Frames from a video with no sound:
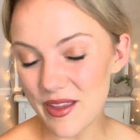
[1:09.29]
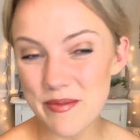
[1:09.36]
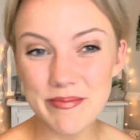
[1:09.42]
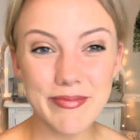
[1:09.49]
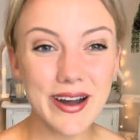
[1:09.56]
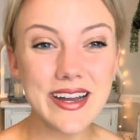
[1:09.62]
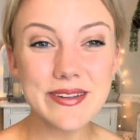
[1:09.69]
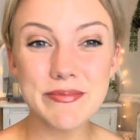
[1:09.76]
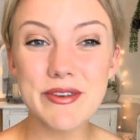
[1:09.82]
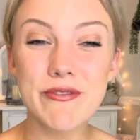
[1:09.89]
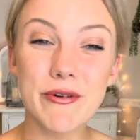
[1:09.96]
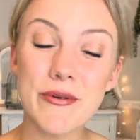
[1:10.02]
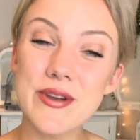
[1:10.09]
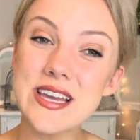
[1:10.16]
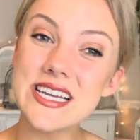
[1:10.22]
But before
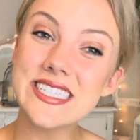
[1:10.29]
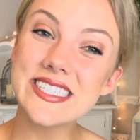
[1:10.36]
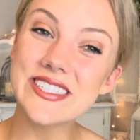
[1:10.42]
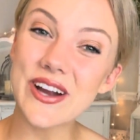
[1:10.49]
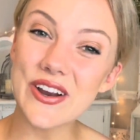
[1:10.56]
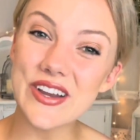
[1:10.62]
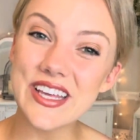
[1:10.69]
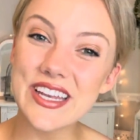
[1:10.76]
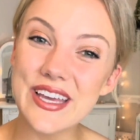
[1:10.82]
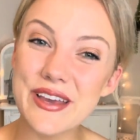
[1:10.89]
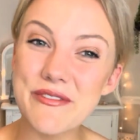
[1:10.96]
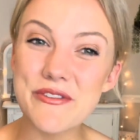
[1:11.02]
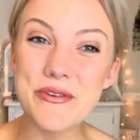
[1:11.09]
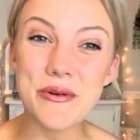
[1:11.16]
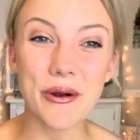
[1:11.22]
we get started,
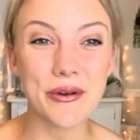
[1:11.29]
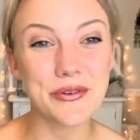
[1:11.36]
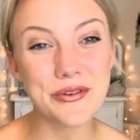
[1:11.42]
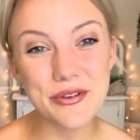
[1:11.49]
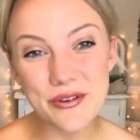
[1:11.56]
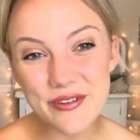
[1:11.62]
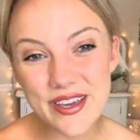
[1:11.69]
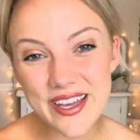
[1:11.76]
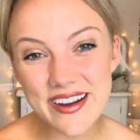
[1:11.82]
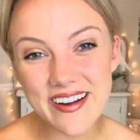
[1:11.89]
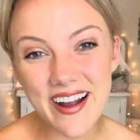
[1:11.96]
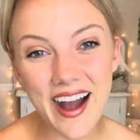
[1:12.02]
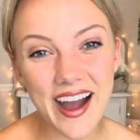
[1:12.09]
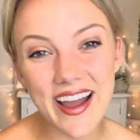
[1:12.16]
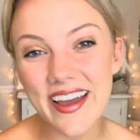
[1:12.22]
if you are new here,
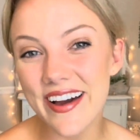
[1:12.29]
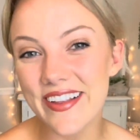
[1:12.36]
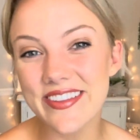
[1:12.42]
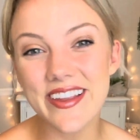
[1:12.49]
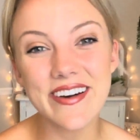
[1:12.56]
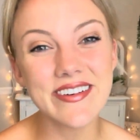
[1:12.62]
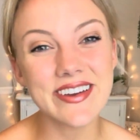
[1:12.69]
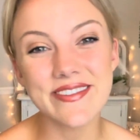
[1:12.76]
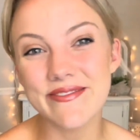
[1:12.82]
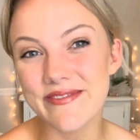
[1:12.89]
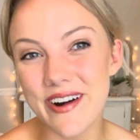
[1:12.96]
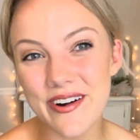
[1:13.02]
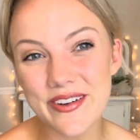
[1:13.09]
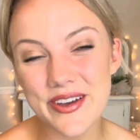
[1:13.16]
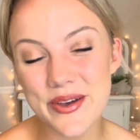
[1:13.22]
hi, hello, and
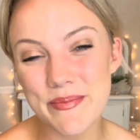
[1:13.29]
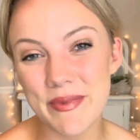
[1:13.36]
welcome.